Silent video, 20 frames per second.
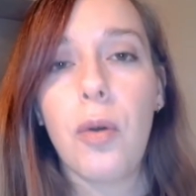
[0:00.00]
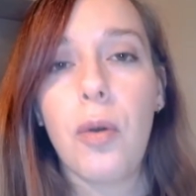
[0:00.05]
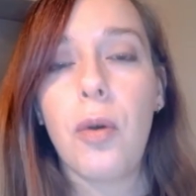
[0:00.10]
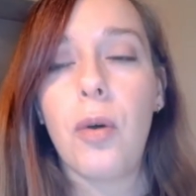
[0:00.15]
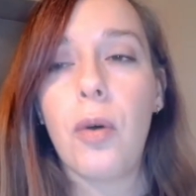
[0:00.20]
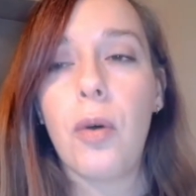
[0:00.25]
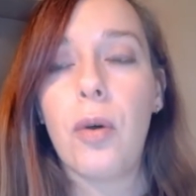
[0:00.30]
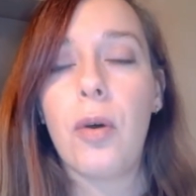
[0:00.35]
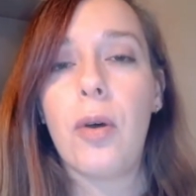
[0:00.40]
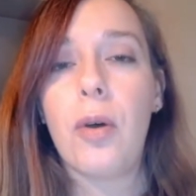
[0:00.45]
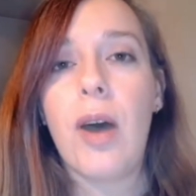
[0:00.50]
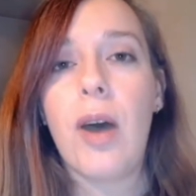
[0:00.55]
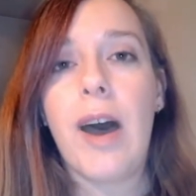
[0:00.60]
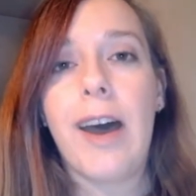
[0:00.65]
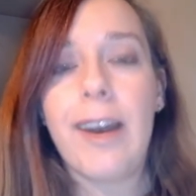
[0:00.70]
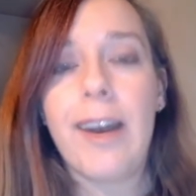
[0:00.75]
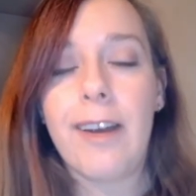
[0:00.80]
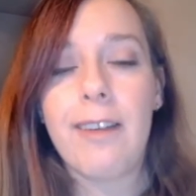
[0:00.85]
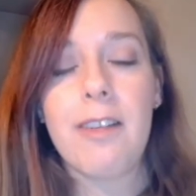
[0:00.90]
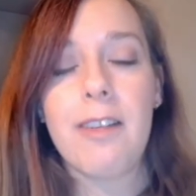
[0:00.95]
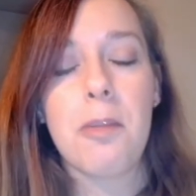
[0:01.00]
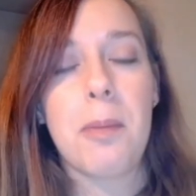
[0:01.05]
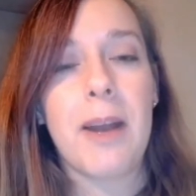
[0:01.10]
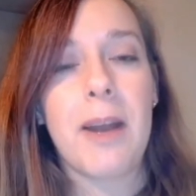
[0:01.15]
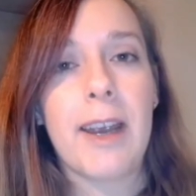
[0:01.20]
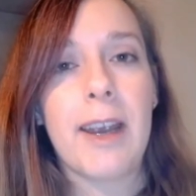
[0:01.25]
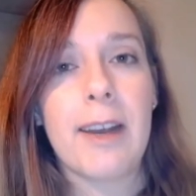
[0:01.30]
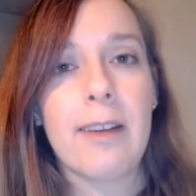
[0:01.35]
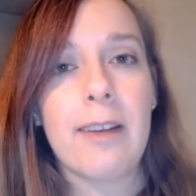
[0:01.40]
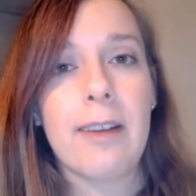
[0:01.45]
or
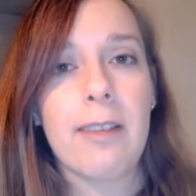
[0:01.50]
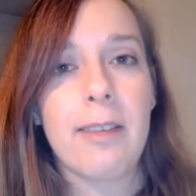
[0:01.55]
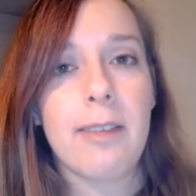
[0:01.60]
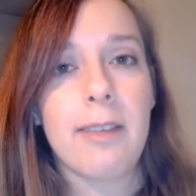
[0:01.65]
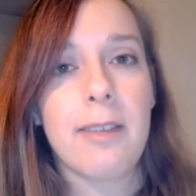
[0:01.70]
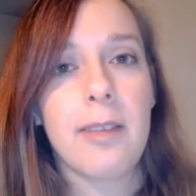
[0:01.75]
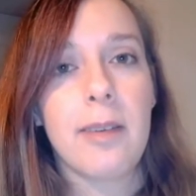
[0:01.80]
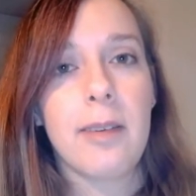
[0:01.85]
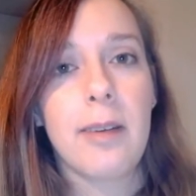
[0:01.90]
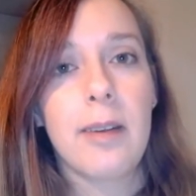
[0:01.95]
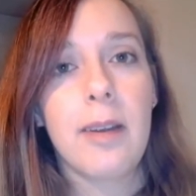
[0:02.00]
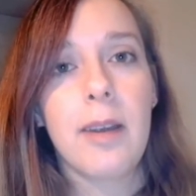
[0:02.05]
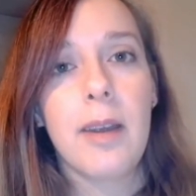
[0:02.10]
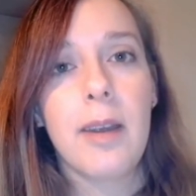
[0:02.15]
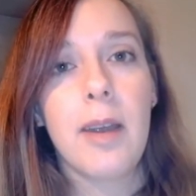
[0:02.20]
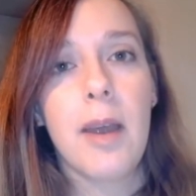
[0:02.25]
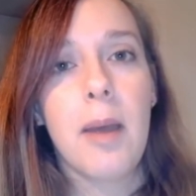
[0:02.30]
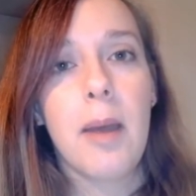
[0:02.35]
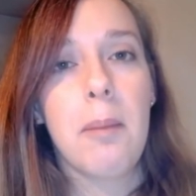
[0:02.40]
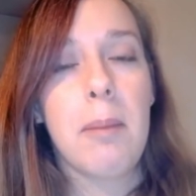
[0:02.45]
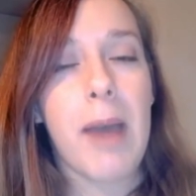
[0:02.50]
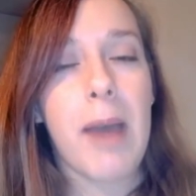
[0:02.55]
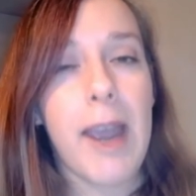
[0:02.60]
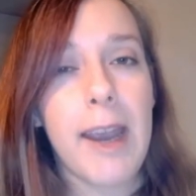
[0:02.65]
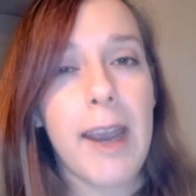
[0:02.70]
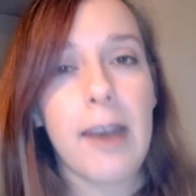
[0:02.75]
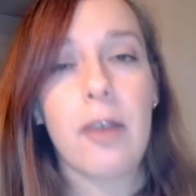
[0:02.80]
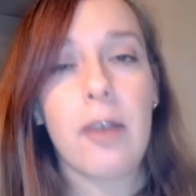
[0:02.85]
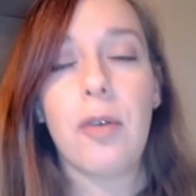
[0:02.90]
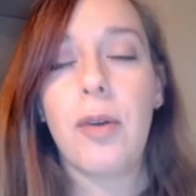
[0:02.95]
unexplained
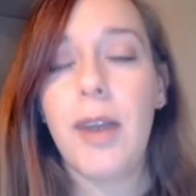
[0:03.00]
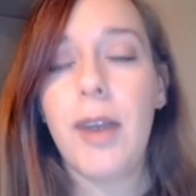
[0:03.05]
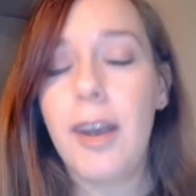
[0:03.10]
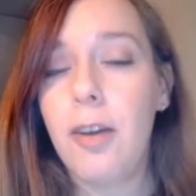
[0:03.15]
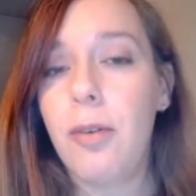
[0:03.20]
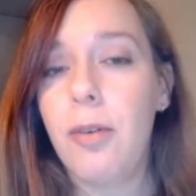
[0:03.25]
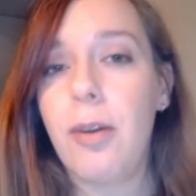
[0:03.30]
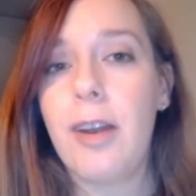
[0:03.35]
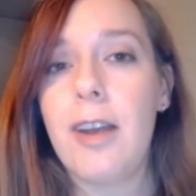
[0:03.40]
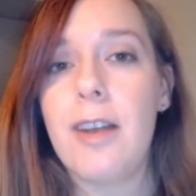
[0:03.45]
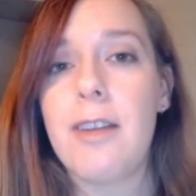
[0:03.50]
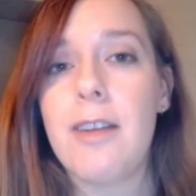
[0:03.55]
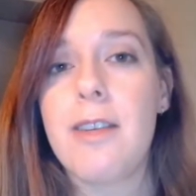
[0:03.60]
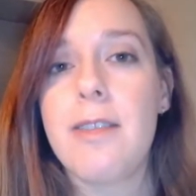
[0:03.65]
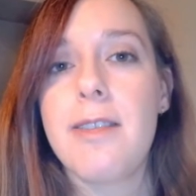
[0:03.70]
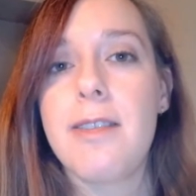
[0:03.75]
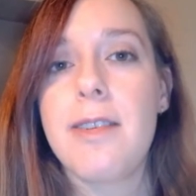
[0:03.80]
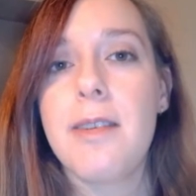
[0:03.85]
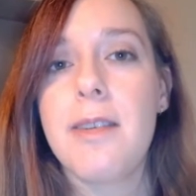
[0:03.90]
pain or illness.